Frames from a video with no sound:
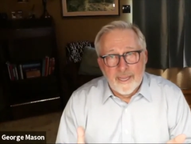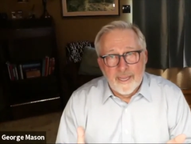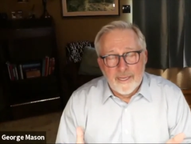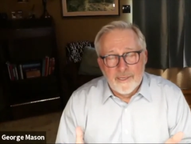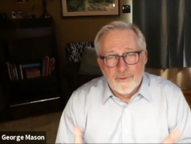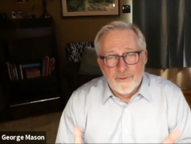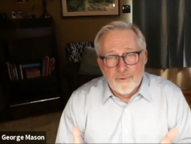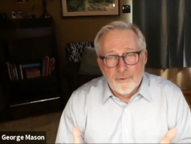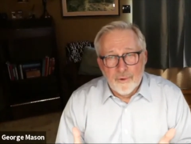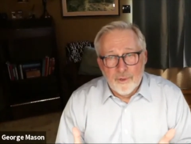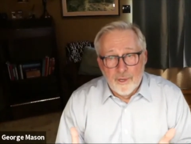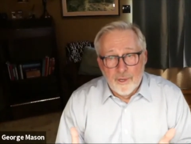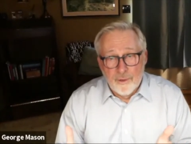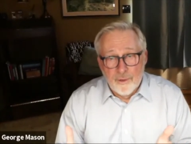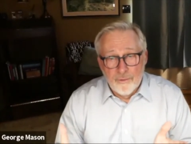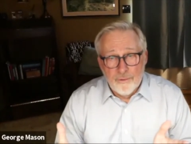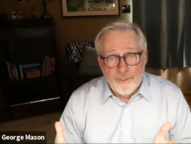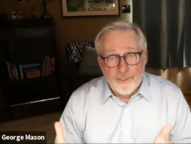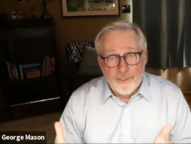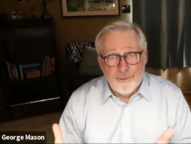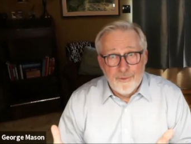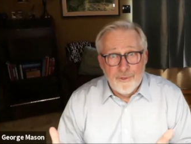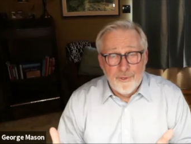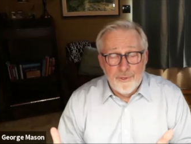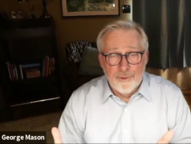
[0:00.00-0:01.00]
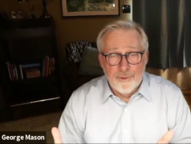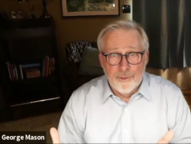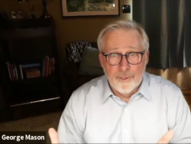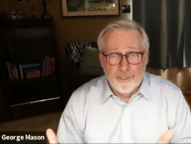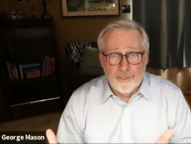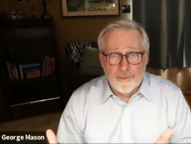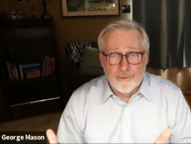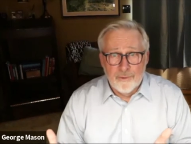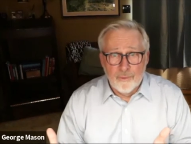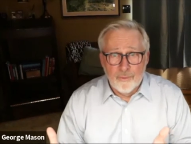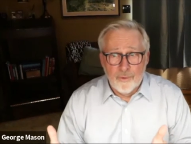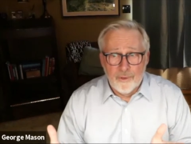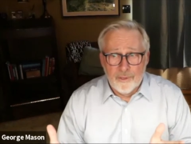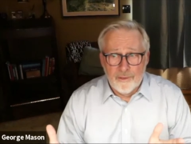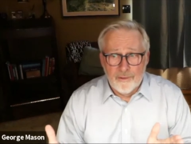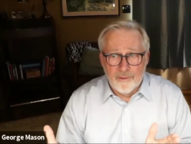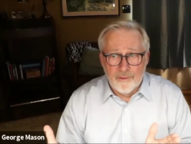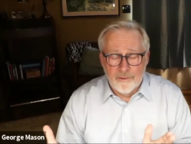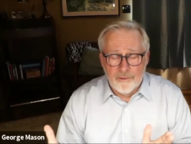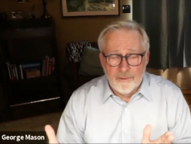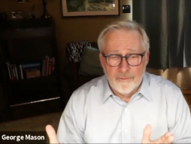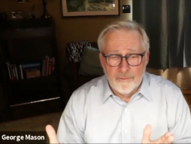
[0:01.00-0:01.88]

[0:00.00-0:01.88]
and you only do it with